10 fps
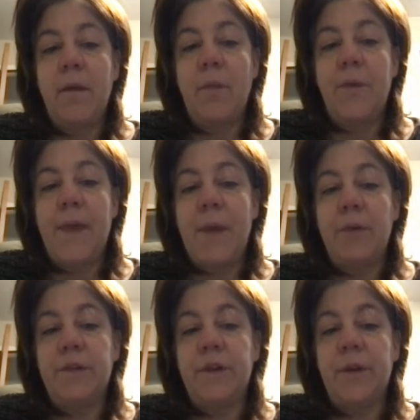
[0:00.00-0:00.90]
What that
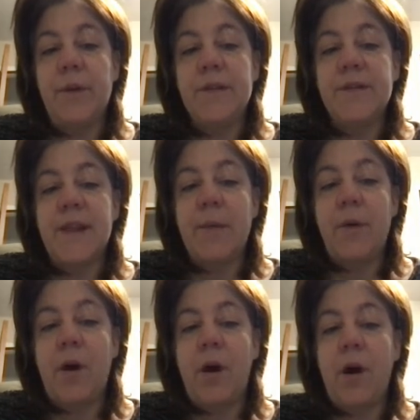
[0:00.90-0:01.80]
will do is that
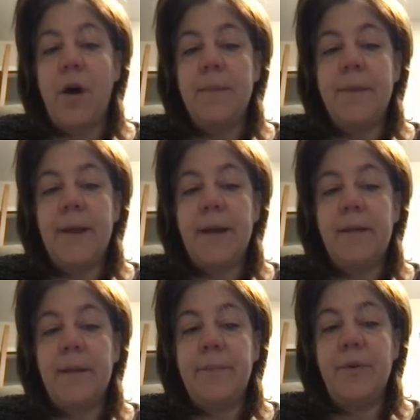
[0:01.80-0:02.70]
will
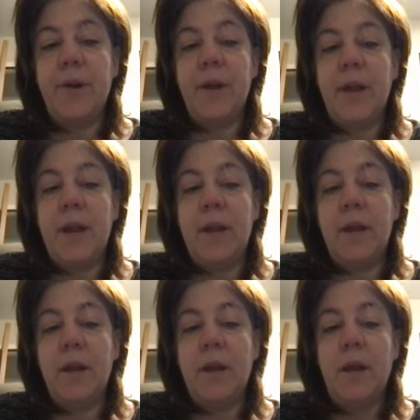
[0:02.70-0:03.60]
automatically put
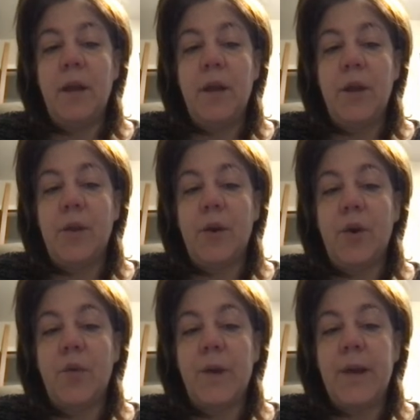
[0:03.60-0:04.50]
in your
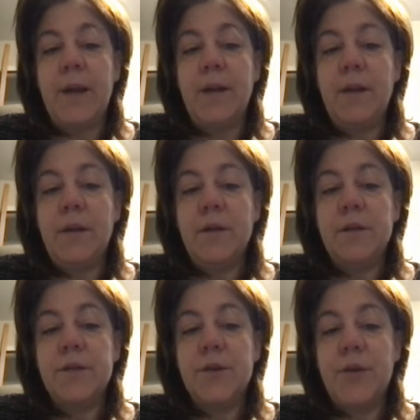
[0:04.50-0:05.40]
green
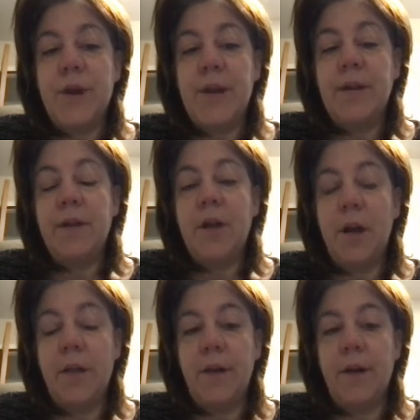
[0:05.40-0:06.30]
screen
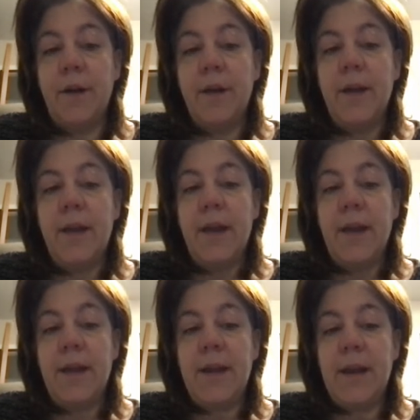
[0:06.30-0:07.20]
color
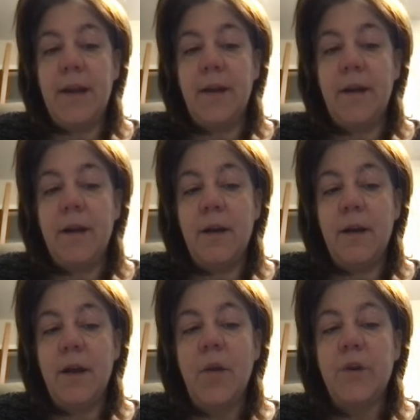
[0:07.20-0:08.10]
in here,
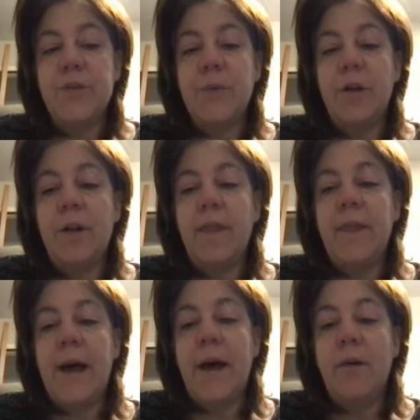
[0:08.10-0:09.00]
which will
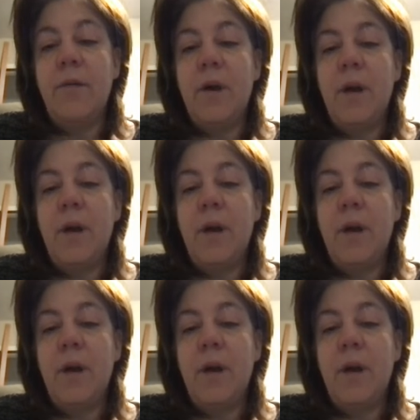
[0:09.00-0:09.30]
allow